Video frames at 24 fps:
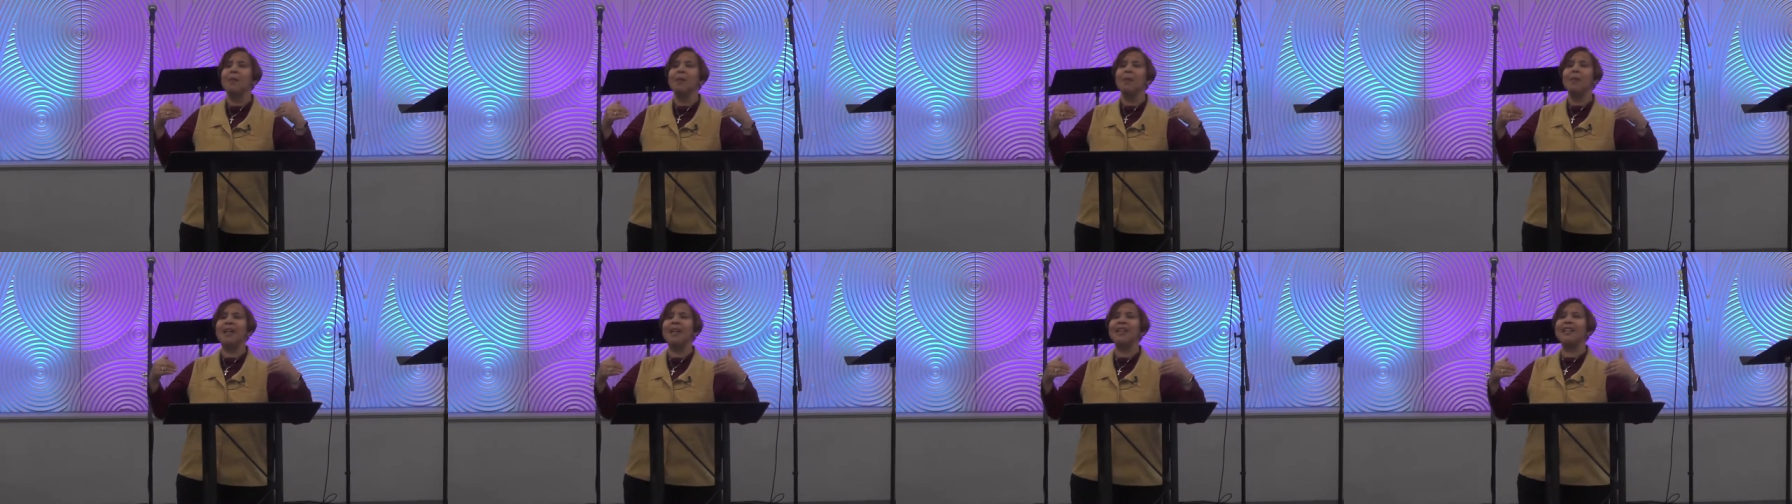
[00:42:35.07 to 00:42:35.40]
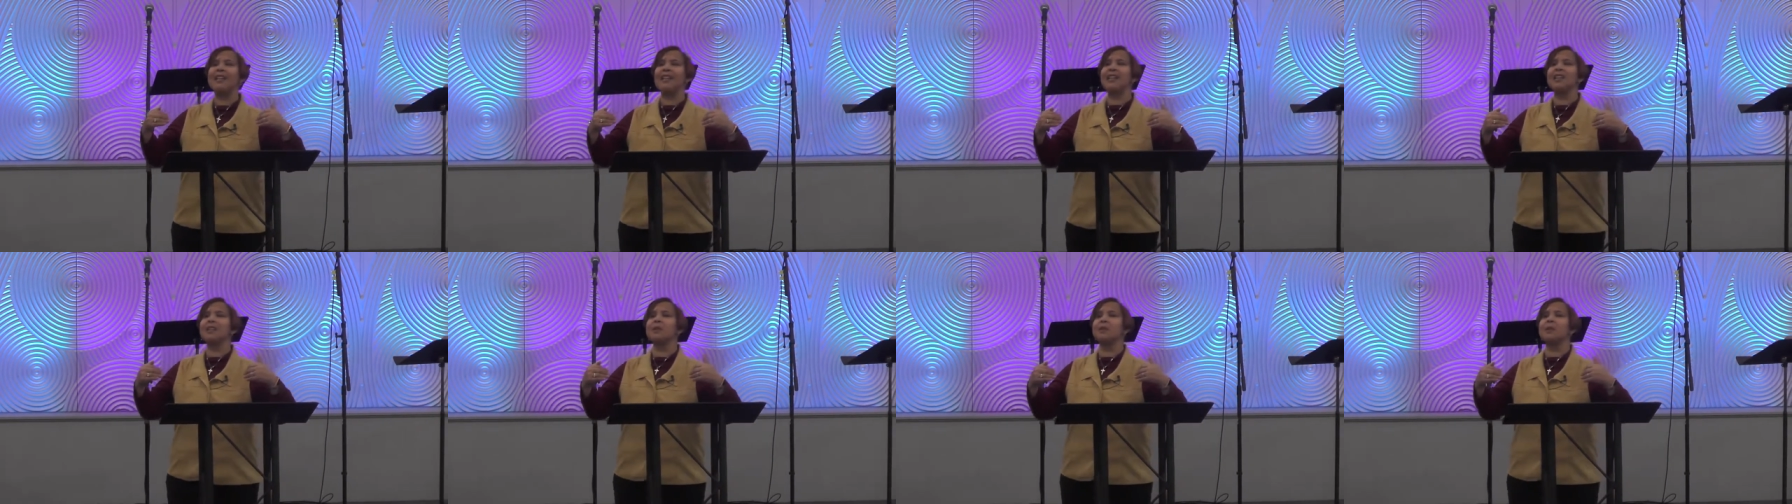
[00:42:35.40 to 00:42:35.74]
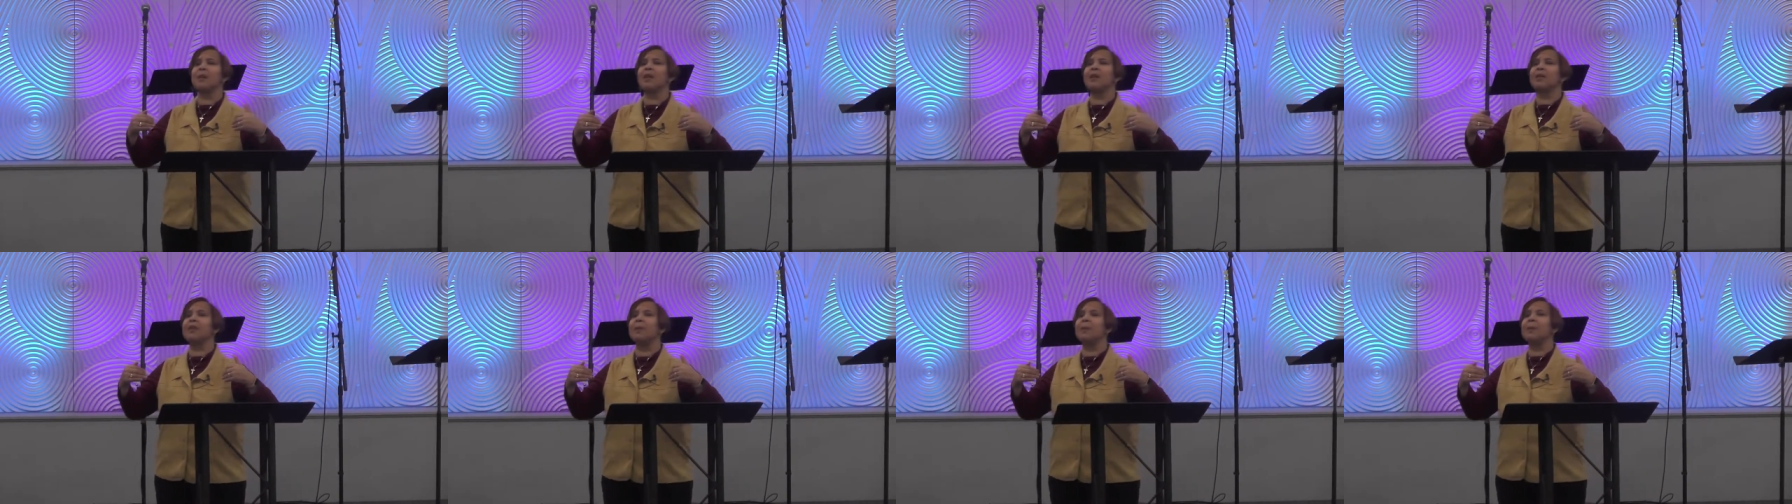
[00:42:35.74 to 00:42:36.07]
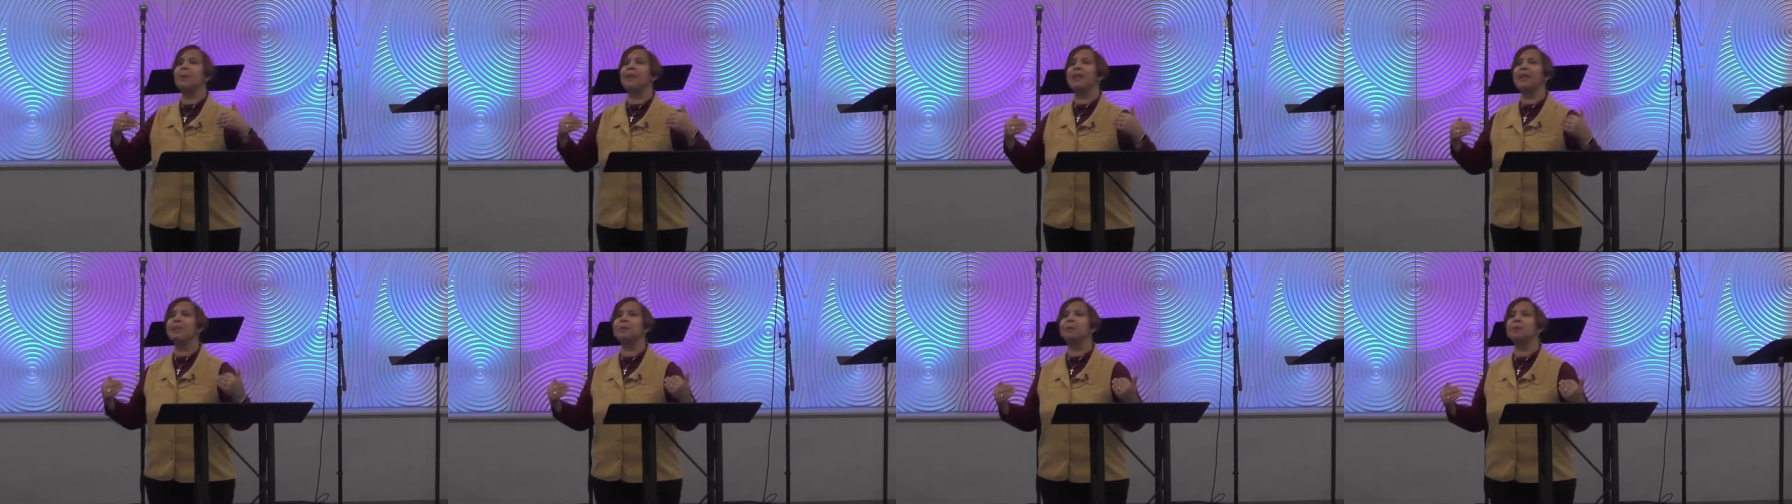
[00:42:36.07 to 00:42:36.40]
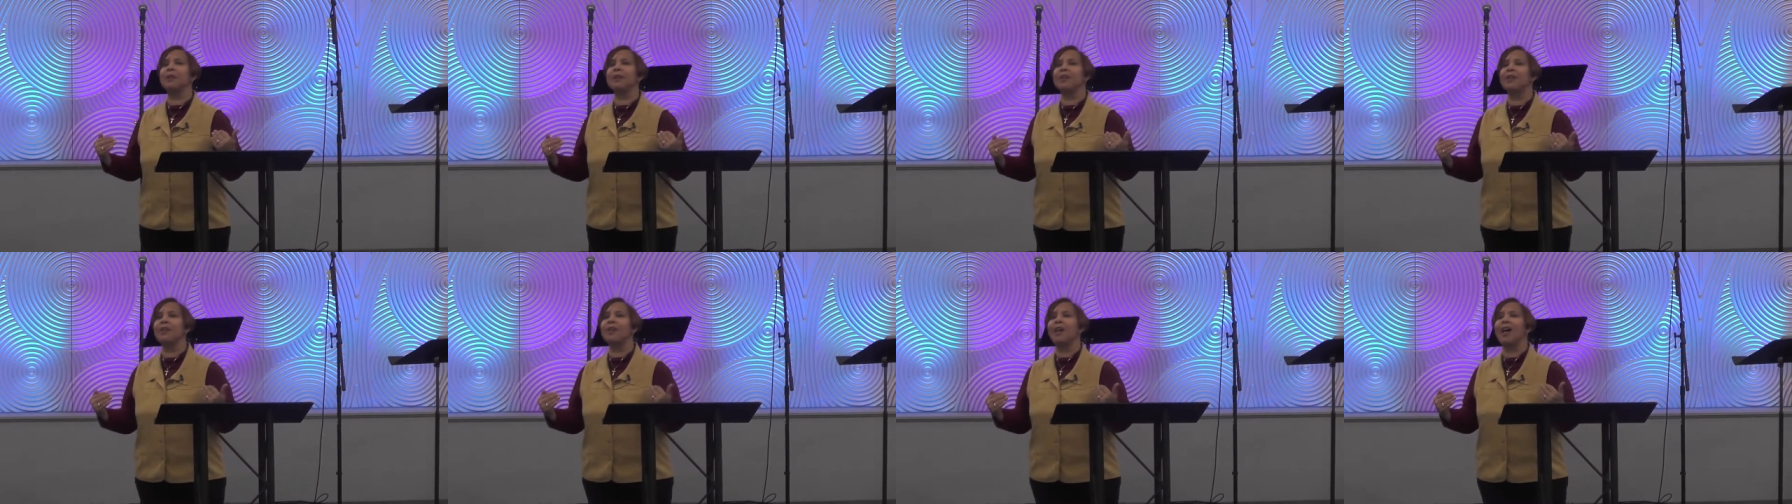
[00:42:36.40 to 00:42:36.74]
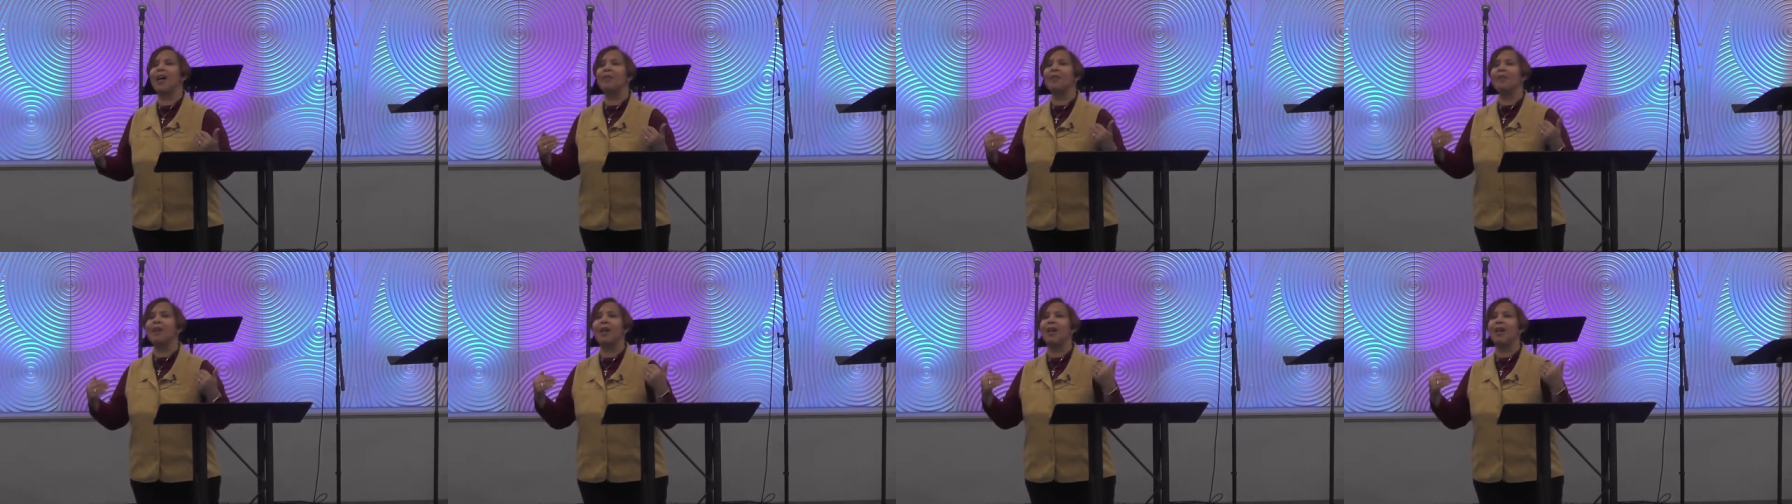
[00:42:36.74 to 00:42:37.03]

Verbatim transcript: Mandy is about the biggest planner I've